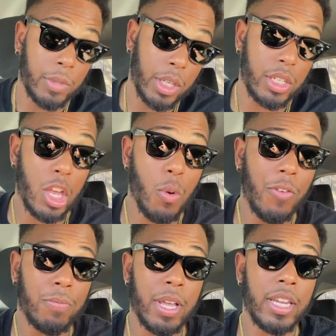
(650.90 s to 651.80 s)
stay away
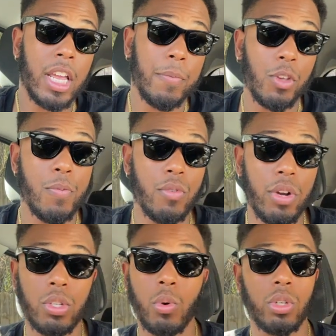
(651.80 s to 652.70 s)
from that damn human
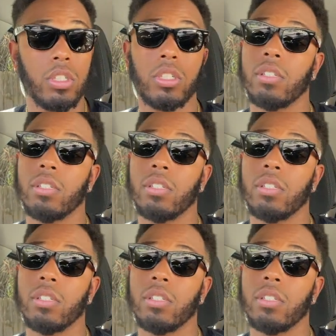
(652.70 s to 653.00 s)
resources.